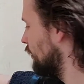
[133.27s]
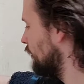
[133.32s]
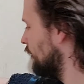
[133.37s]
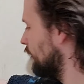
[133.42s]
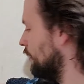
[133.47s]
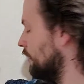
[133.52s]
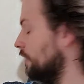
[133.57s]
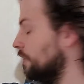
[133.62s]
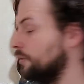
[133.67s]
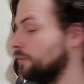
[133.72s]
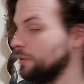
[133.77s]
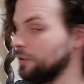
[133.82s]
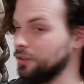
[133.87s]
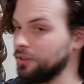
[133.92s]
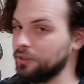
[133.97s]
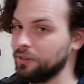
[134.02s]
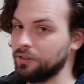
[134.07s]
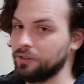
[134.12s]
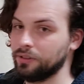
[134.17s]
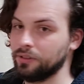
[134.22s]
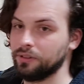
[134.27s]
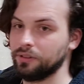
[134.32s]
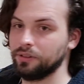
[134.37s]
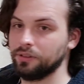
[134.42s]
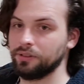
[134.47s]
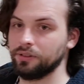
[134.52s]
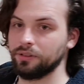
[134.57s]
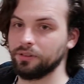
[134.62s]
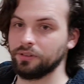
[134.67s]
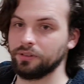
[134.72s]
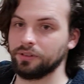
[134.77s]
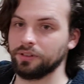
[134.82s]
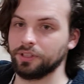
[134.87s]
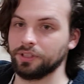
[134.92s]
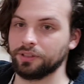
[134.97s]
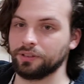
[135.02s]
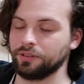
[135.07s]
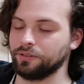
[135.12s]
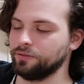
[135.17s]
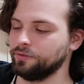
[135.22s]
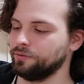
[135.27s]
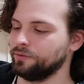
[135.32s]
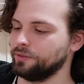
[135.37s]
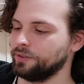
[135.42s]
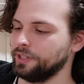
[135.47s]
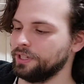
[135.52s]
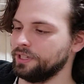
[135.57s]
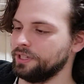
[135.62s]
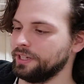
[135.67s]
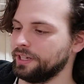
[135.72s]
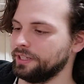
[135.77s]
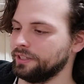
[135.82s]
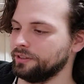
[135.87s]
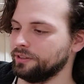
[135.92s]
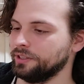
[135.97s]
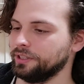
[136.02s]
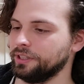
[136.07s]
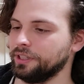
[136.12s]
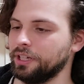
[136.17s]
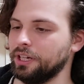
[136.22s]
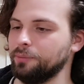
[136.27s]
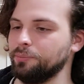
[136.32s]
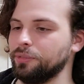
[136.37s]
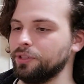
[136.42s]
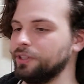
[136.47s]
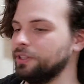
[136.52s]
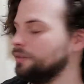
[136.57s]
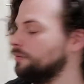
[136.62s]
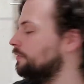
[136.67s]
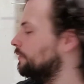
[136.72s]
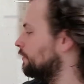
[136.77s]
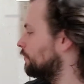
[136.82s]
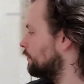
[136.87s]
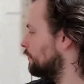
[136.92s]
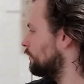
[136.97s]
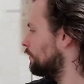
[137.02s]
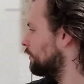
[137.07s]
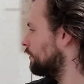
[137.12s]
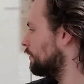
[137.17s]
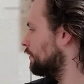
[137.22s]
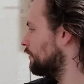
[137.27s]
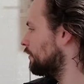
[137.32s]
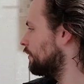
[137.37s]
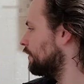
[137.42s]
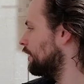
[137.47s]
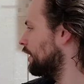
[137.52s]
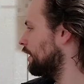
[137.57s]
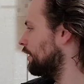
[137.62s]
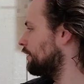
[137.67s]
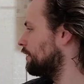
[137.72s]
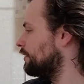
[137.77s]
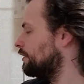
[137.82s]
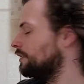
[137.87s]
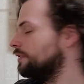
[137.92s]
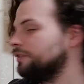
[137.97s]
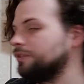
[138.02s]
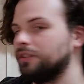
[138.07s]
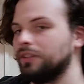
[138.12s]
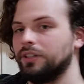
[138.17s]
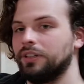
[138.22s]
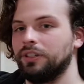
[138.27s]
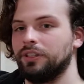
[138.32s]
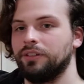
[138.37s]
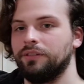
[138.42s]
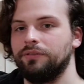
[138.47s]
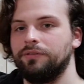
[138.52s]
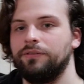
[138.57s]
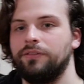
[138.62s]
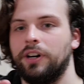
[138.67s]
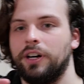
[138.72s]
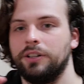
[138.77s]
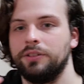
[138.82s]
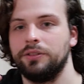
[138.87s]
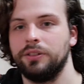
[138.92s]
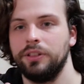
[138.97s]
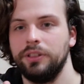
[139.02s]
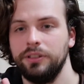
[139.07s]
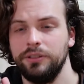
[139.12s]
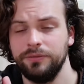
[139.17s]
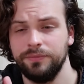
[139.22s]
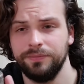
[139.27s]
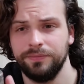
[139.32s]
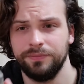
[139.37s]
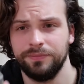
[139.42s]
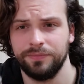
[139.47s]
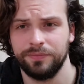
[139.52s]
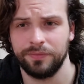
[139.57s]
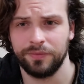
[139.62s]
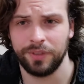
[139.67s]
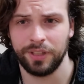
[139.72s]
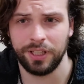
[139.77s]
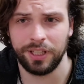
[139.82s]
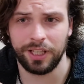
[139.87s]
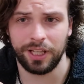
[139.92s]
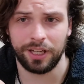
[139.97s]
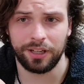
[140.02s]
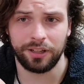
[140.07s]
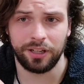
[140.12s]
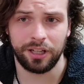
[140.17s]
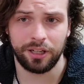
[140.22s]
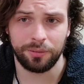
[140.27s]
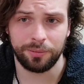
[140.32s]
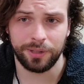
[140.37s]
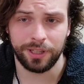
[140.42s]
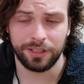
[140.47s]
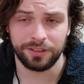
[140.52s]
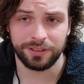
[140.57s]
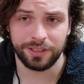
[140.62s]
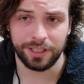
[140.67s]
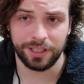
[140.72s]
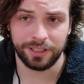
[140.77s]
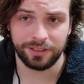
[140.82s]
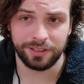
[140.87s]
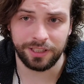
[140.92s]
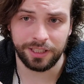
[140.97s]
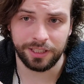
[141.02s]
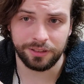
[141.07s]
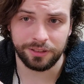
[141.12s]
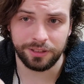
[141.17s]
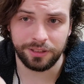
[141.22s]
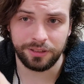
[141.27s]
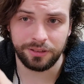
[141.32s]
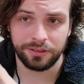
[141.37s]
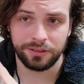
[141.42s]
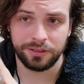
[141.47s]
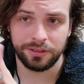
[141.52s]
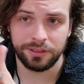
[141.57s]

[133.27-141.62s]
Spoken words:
than this one that's free dangling. I believe, yeah, this is Vajra. I don't know how to pronounce that exactly.